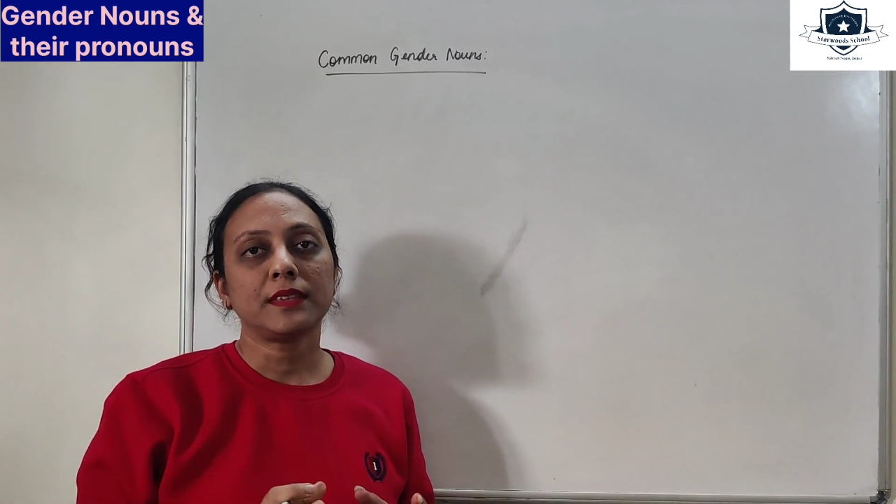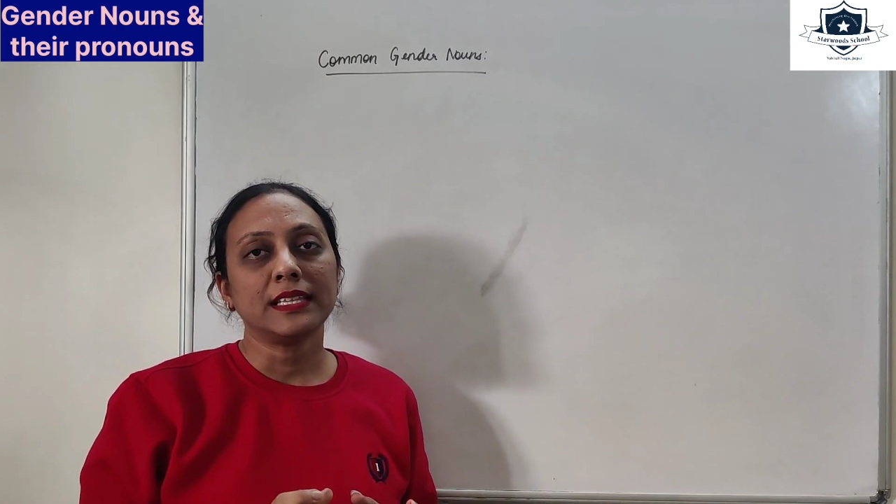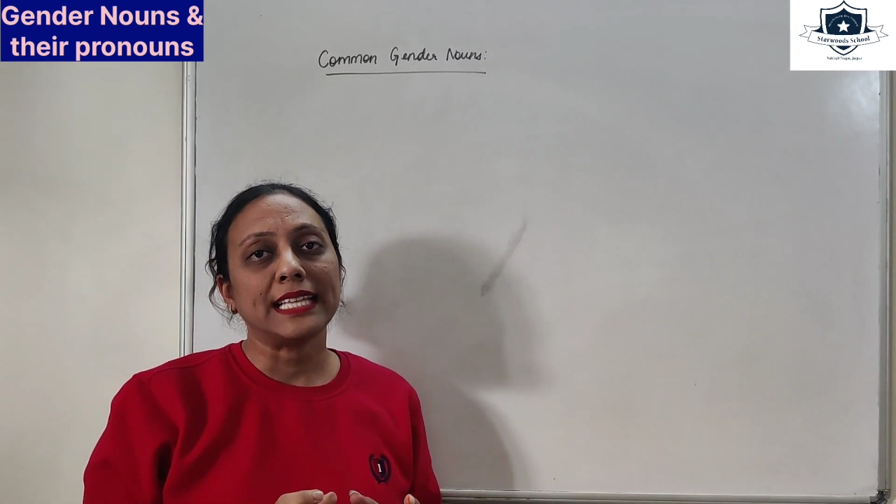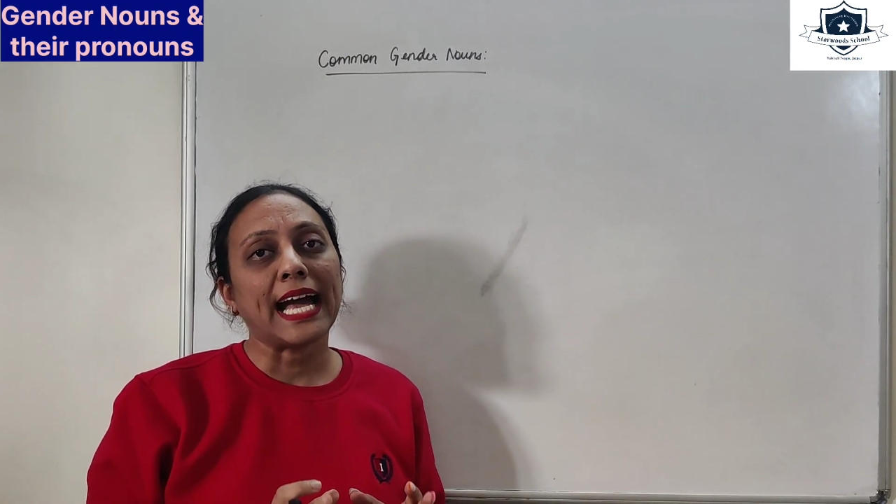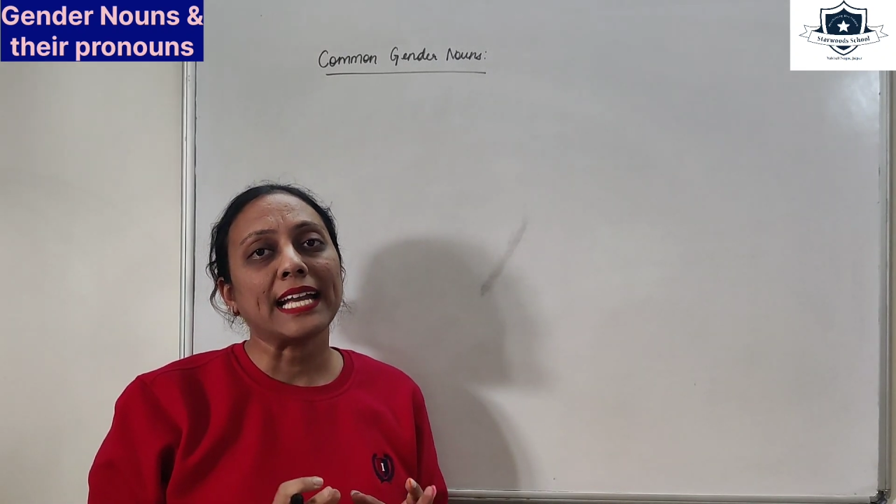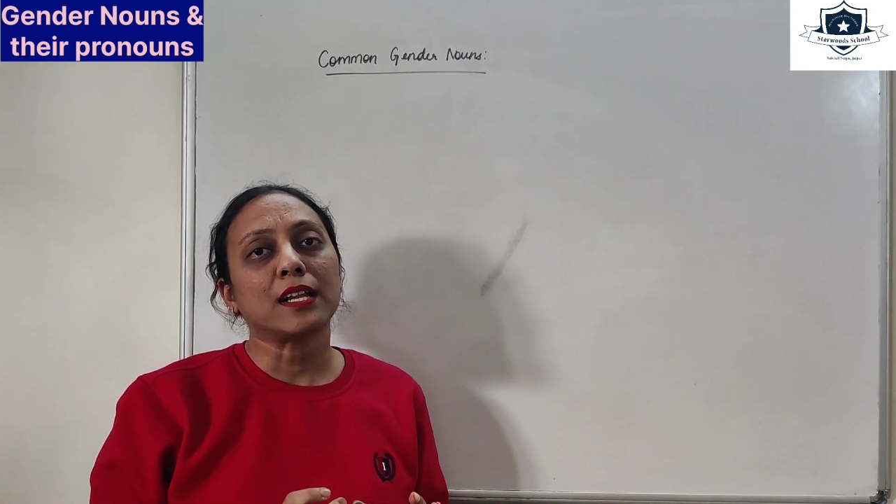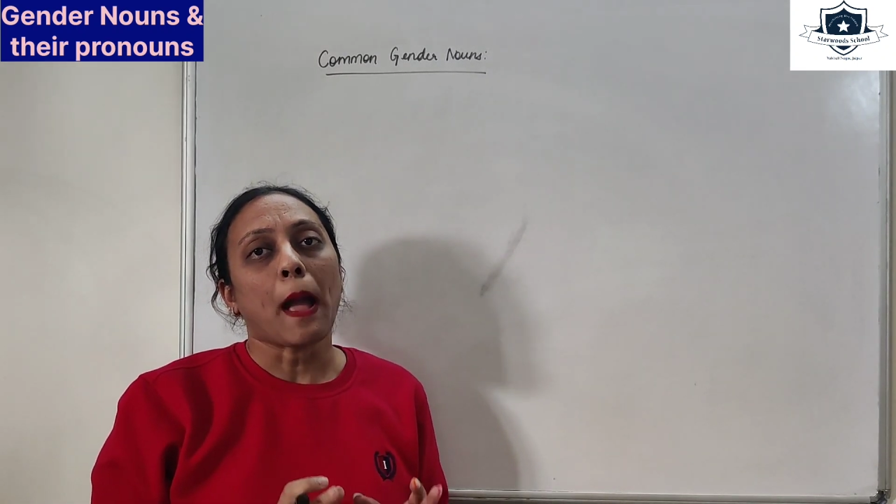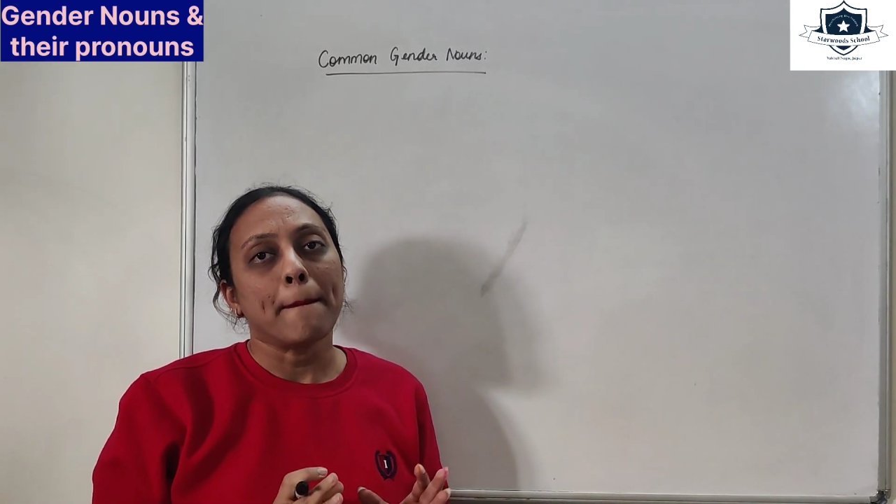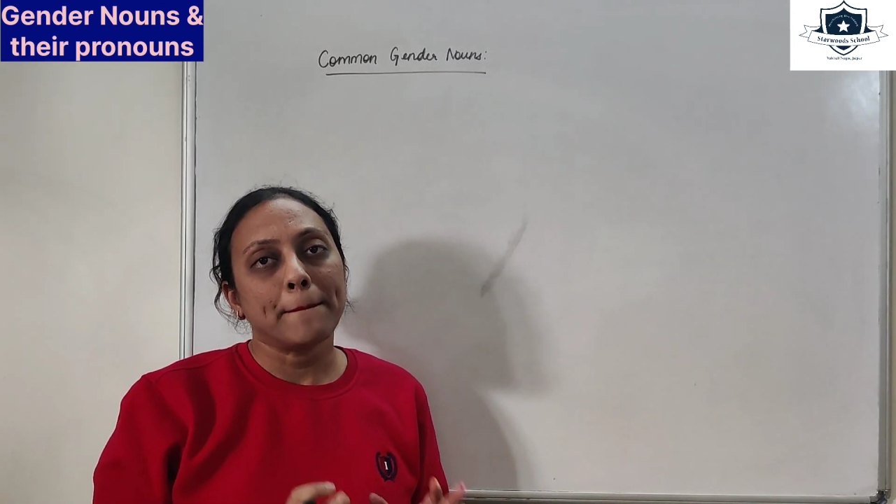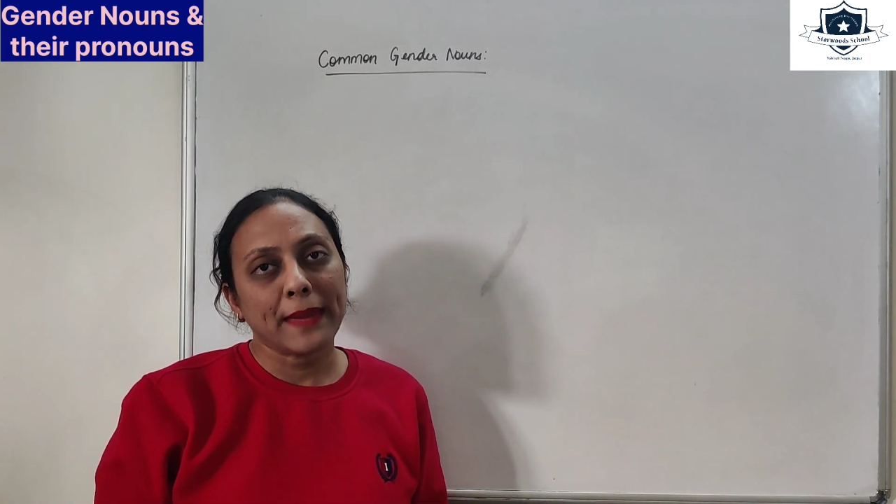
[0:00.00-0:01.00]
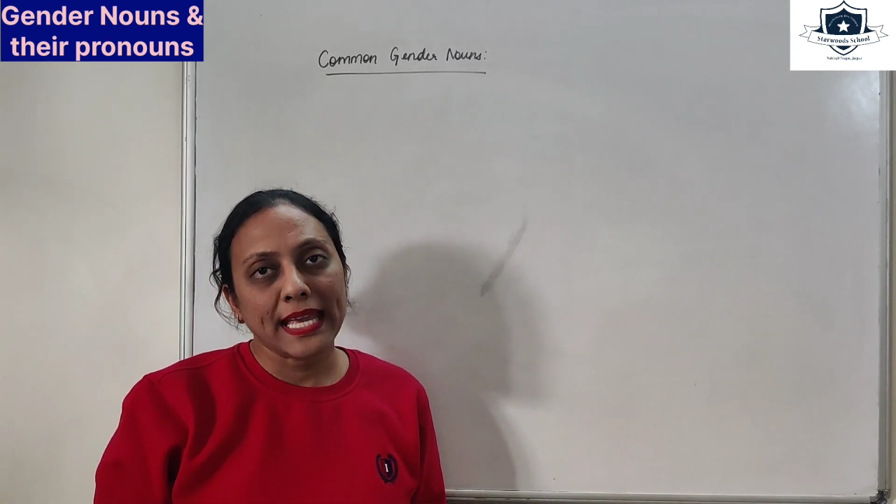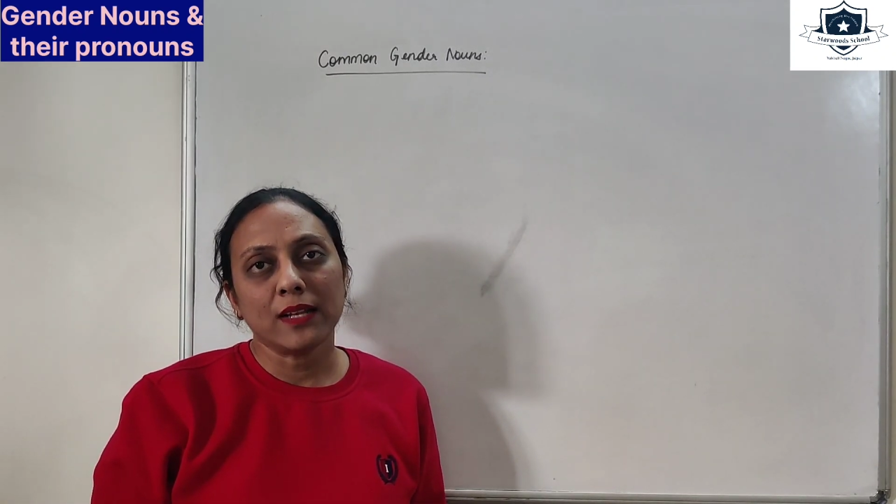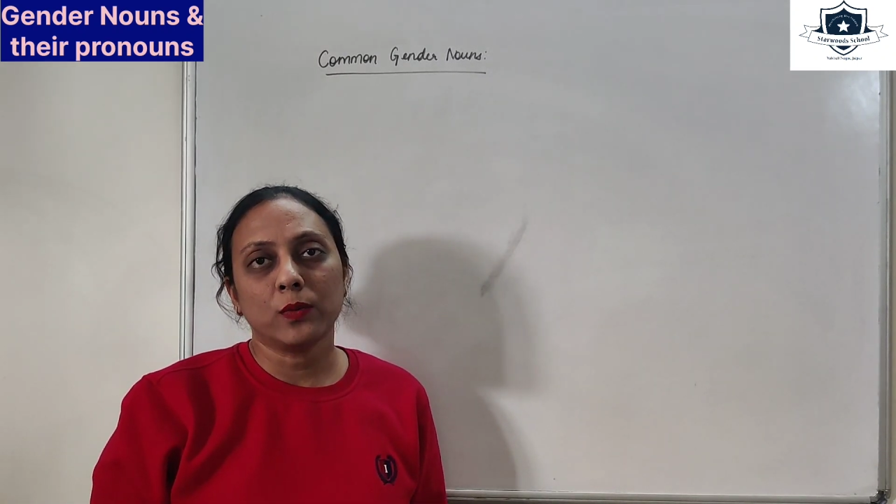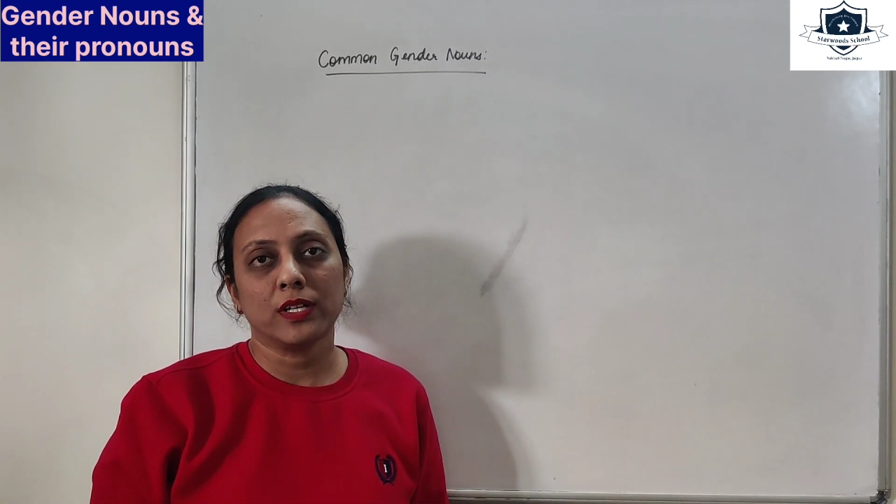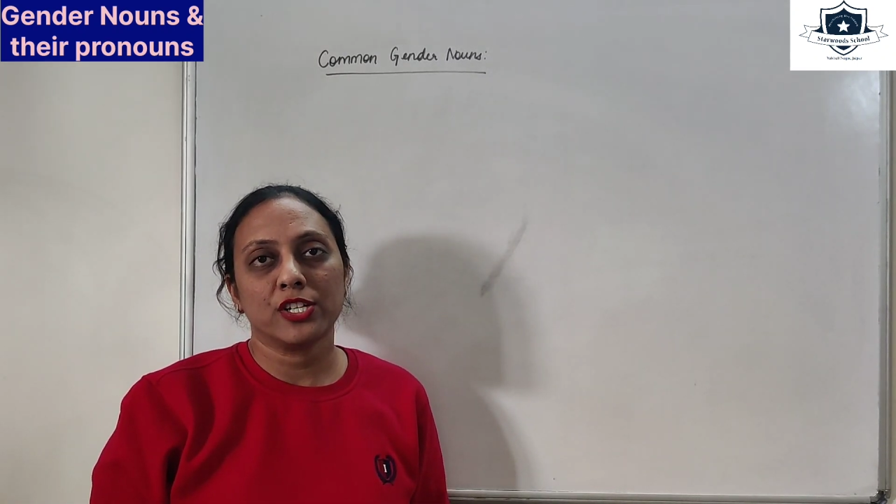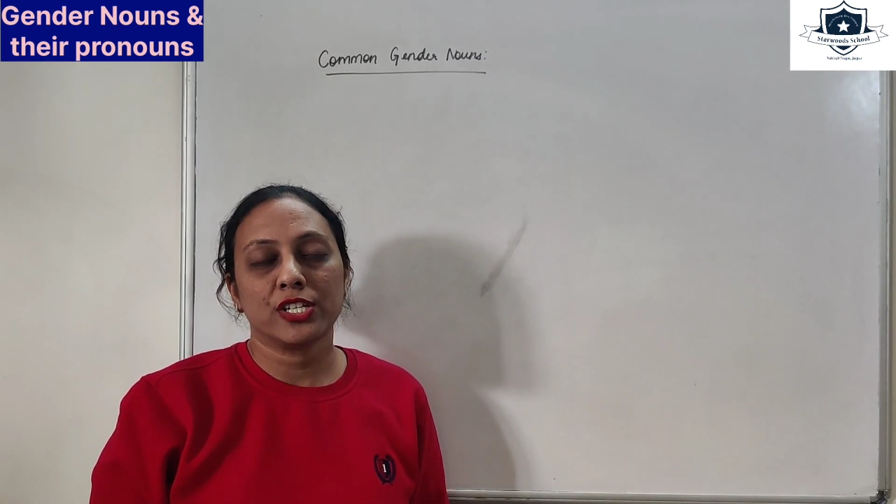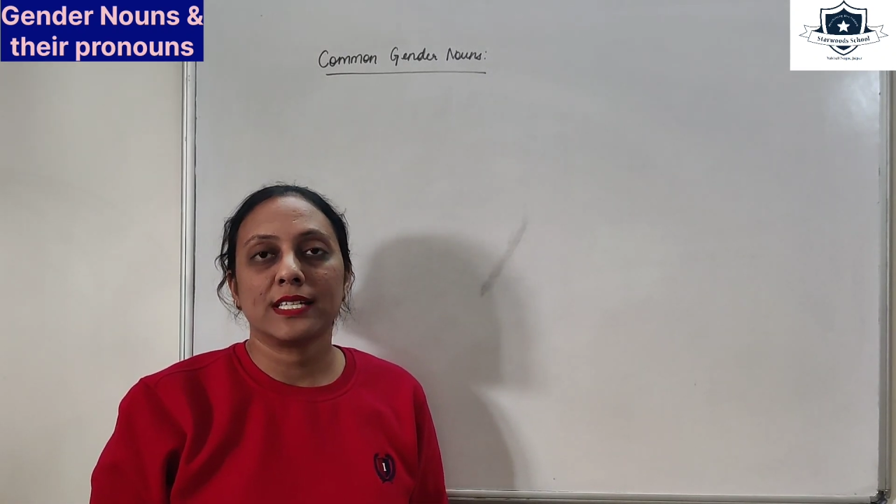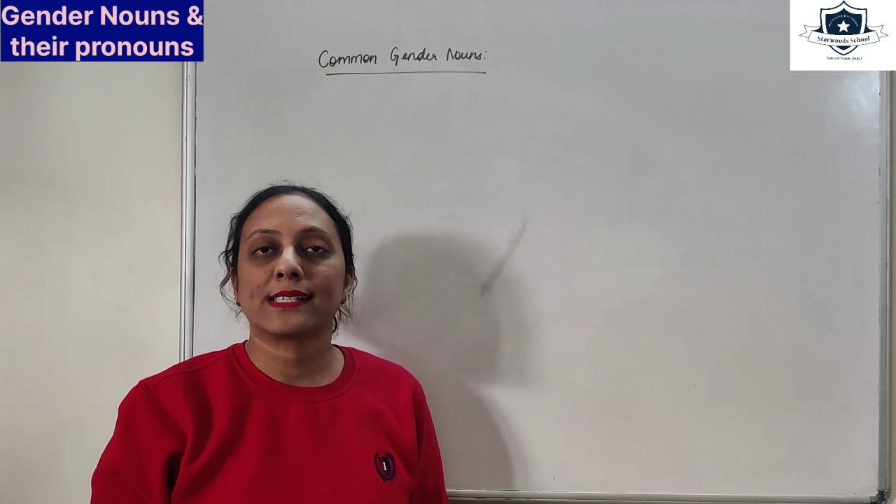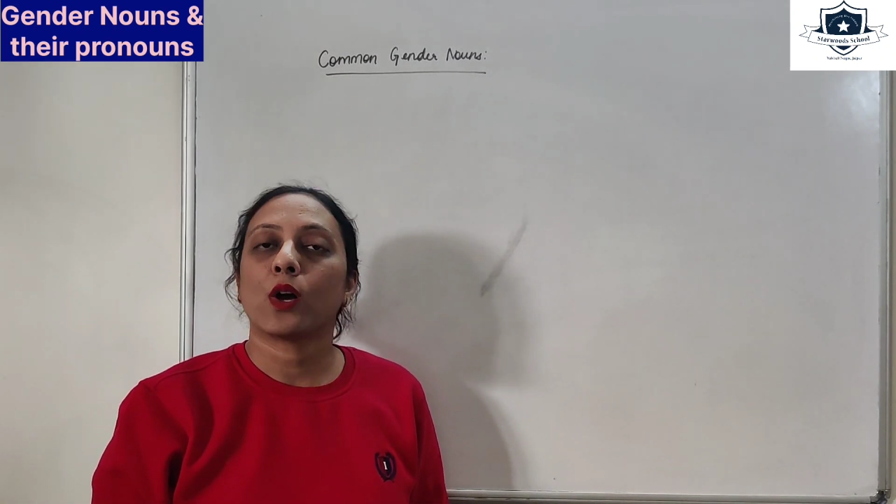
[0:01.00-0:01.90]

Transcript: that male version is